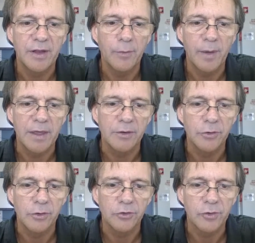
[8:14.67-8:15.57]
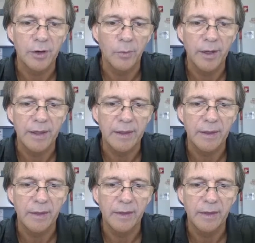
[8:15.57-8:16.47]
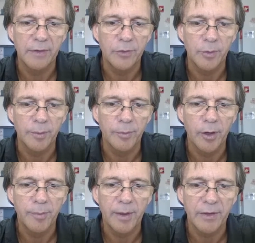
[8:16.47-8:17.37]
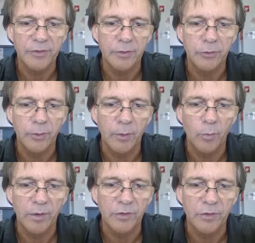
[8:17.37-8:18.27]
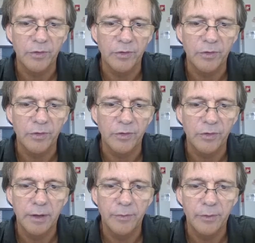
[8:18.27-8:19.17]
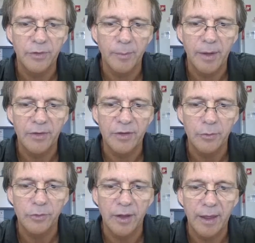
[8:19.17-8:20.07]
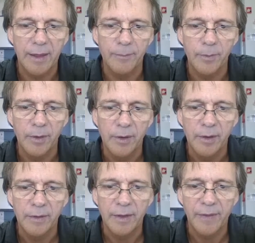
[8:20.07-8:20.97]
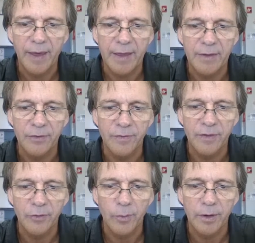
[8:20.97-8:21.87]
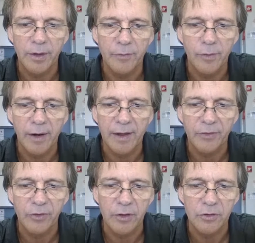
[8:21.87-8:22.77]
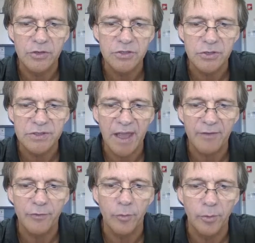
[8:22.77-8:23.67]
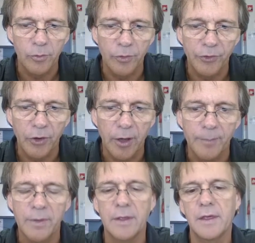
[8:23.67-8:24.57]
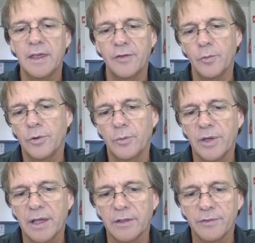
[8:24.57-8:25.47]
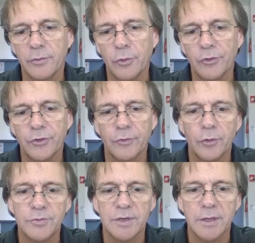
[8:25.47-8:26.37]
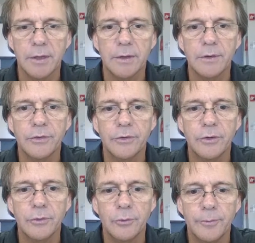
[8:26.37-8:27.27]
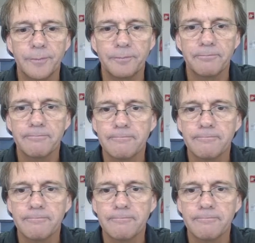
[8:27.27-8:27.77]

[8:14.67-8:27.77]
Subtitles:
There's another way you can do it straight away, if you want to bypass it and do it in one step. F equals ma is equal to m. Now the a is v squared over r, so you could just use that formula all the time if you want to work out the force of an object going in a circle.